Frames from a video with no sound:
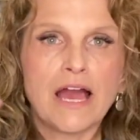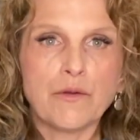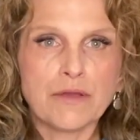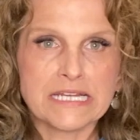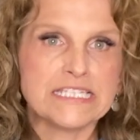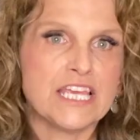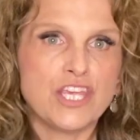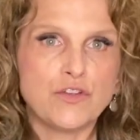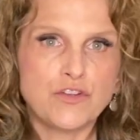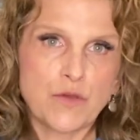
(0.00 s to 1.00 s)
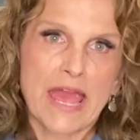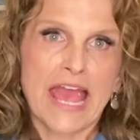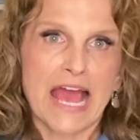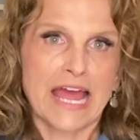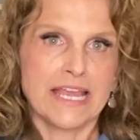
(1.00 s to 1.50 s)
I will continue to
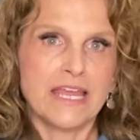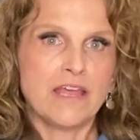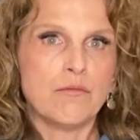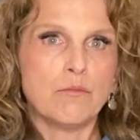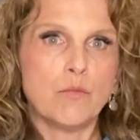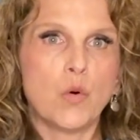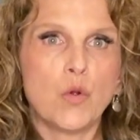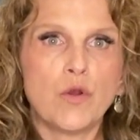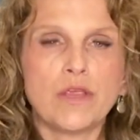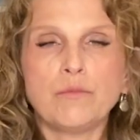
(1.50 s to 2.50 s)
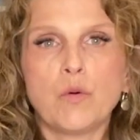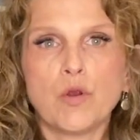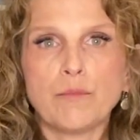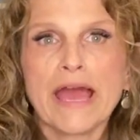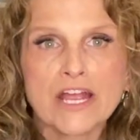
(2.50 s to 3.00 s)
add more and
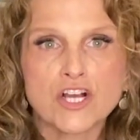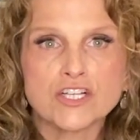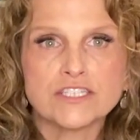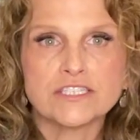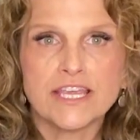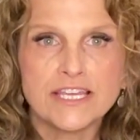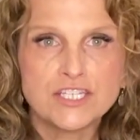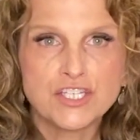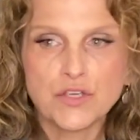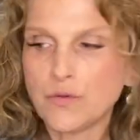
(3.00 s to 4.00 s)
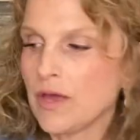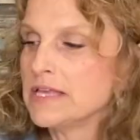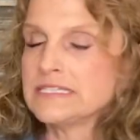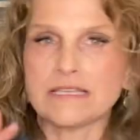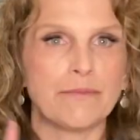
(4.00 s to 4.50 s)
more backers into
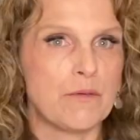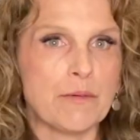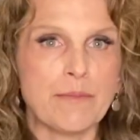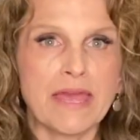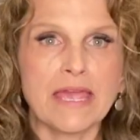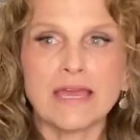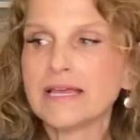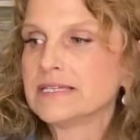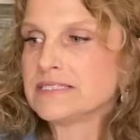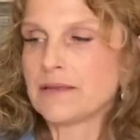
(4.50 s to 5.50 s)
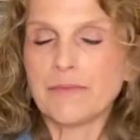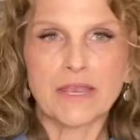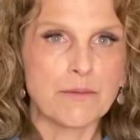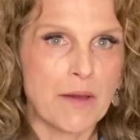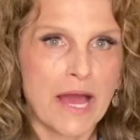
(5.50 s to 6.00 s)
some that we make, some
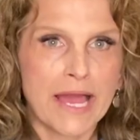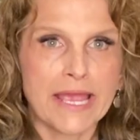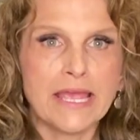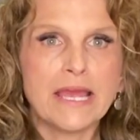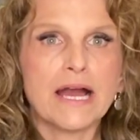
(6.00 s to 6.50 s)
that I buy,